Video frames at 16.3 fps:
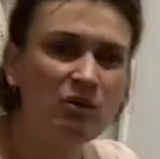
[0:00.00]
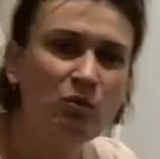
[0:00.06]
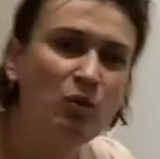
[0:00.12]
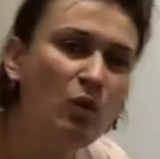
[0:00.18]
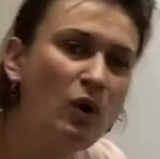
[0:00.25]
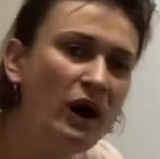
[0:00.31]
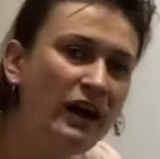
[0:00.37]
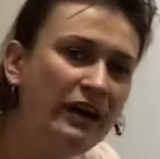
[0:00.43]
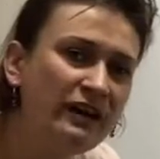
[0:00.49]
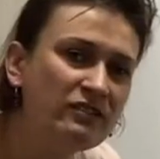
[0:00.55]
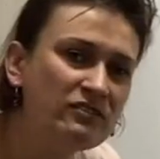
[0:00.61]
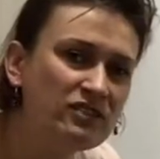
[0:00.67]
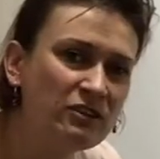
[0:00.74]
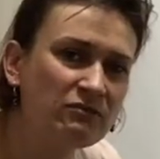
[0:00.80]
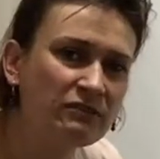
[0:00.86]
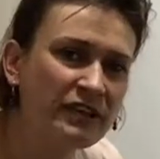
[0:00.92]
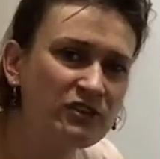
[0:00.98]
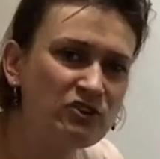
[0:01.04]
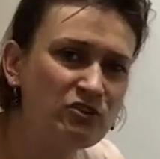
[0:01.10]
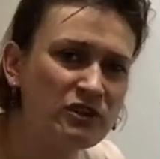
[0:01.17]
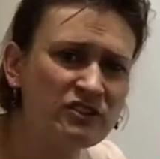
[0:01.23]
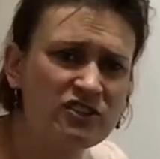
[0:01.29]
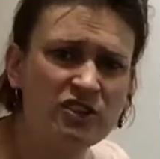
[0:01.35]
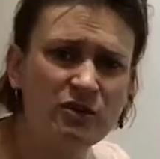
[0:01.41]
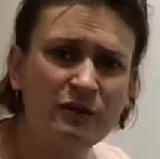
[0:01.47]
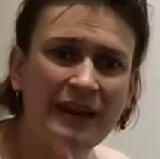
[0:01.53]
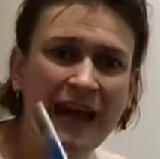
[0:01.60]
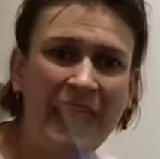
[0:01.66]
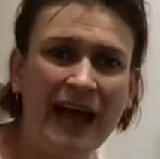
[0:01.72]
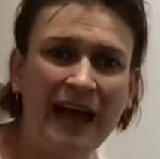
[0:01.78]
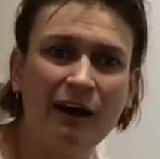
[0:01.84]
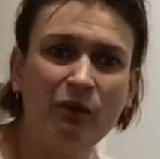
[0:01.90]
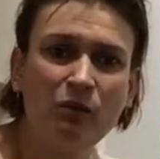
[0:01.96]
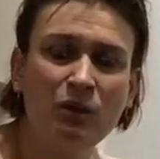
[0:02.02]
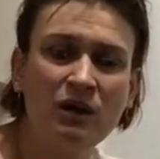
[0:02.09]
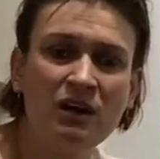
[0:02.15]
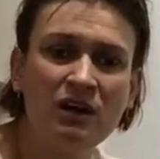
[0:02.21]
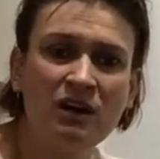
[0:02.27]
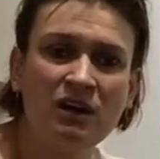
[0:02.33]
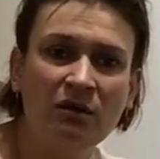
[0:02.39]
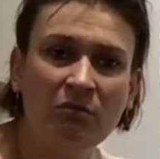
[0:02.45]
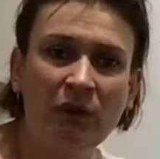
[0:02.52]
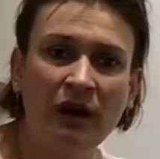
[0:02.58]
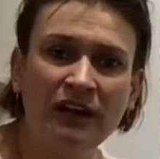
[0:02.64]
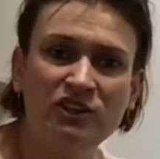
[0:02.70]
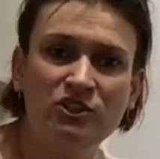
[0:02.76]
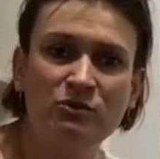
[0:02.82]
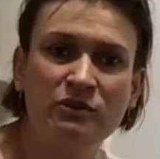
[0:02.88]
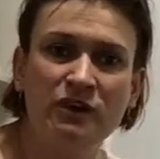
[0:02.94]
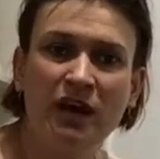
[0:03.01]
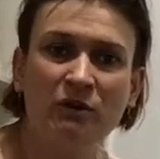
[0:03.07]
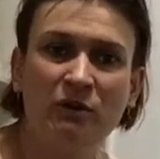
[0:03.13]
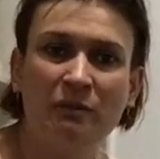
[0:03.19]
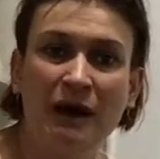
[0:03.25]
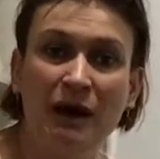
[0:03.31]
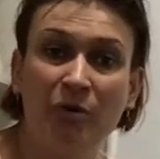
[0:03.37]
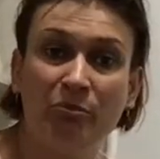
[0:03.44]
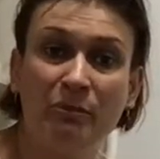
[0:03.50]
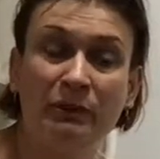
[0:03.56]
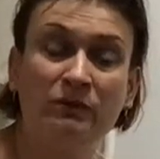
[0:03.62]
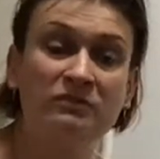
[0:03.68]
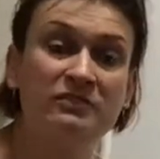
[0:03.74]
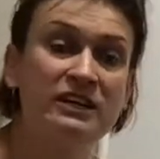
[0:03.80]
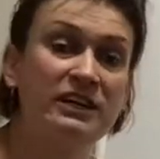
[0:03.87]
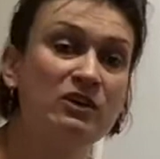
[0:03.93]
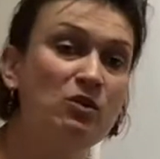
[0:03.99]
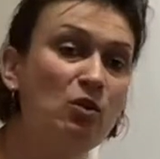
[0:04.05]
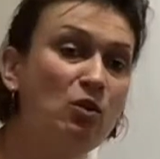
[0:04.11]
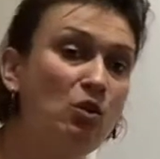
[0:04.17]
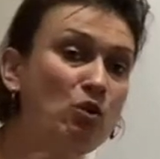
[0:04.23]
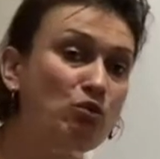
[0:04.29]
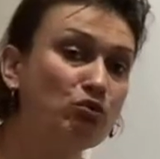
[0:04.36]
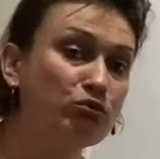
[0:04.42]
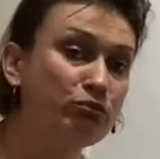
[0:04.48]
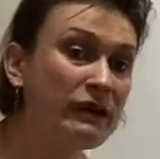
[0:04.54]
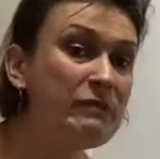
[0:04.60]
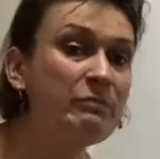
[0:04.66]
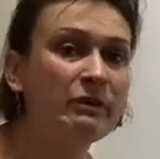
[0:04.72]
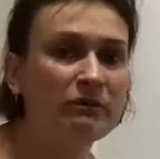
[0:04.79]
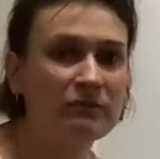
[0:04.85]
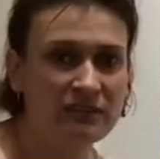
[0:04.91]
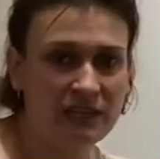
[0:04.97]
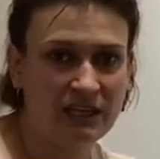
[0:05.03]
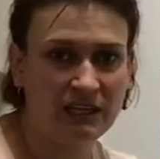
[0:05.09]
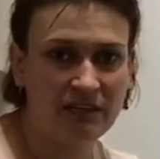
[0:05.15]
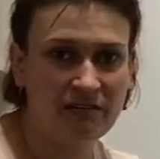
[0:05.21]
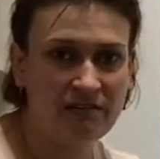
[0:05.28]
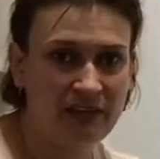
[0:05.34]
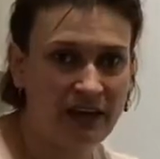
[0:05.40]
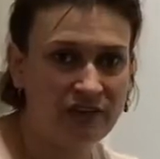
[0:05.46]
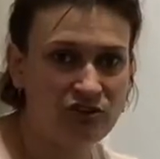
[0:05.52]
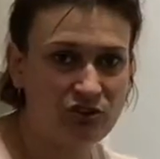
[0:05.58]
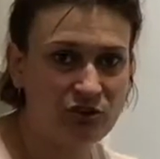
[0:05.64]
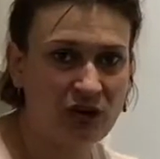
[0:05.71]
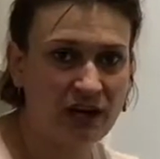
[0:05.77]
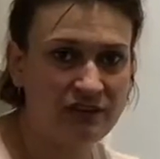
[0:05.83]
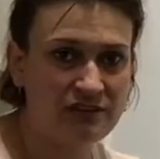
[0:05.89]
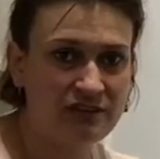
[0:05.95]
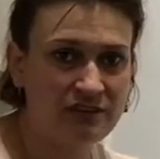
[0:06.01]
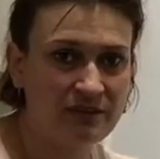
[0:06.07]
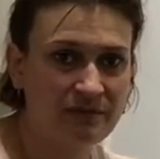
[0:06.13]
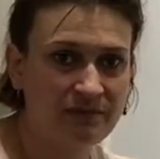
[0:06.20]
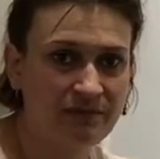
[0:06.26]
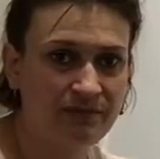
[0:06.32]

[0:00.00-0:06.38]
Why don't they trust you and how might you go about building or rebuilding that trust?